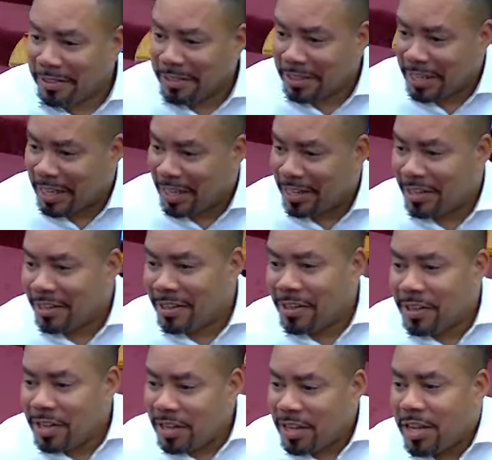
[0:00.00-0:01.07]
Yeah.
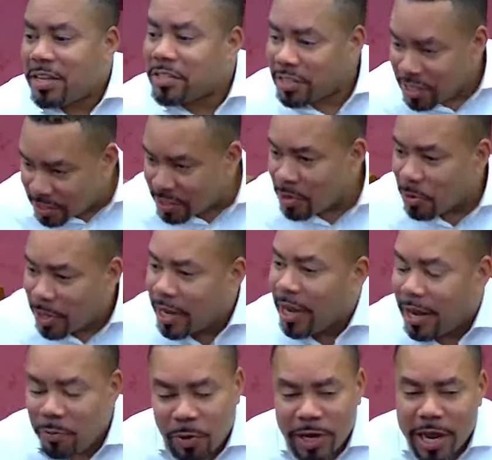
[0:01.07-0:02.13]
It's, it's okay.
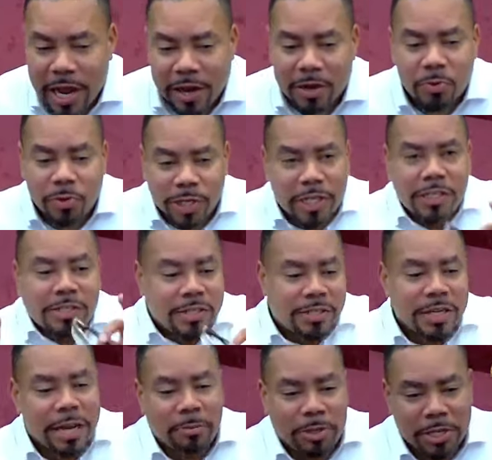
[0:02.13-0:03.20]
We're not going to release the
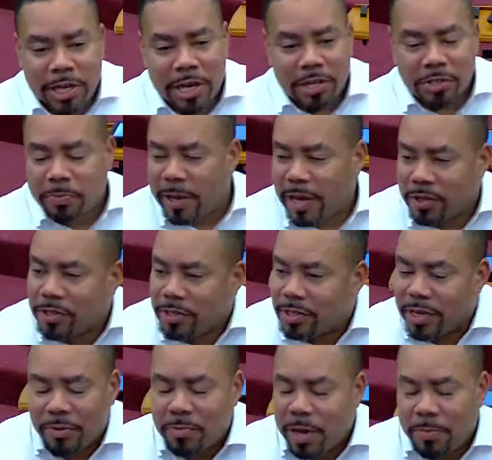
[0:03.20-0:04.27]
tape to y'all spouses,
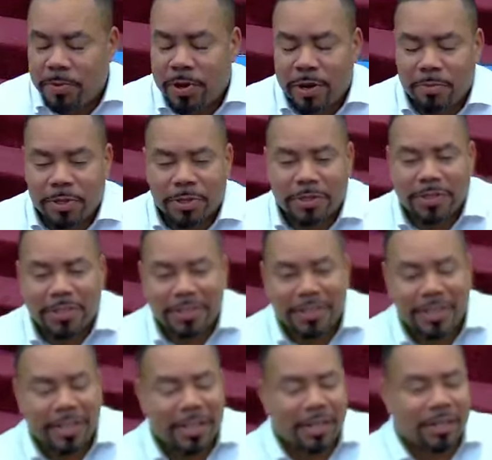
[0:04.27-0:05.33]
I, I promise.
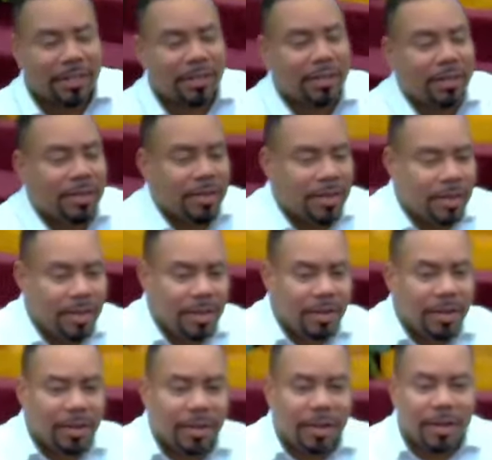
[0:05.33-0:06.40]
Yeah.
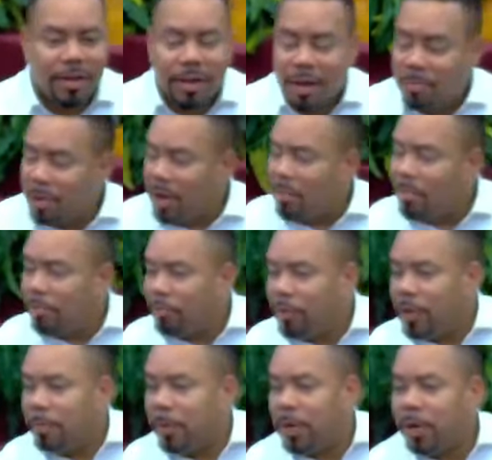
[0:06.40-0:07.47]
I'm, I'm going to
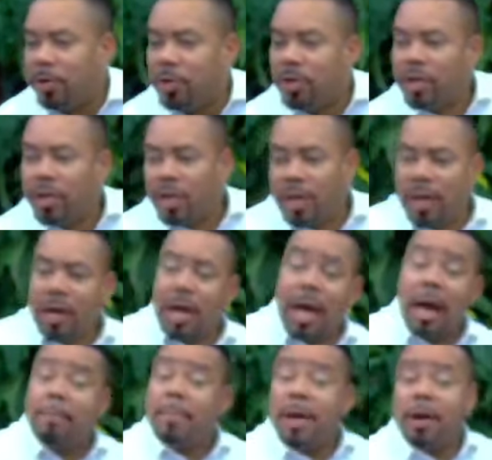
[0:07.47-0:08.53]
flip it on you.
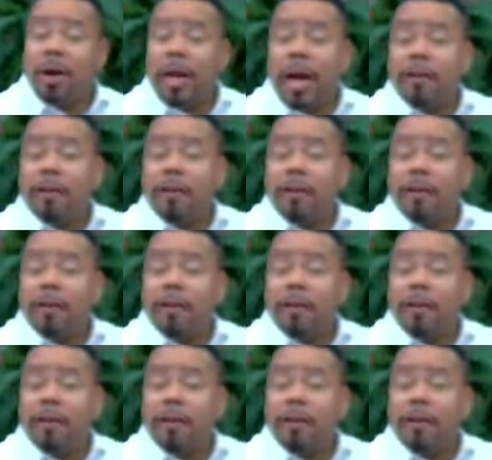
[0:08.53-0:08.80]
I married out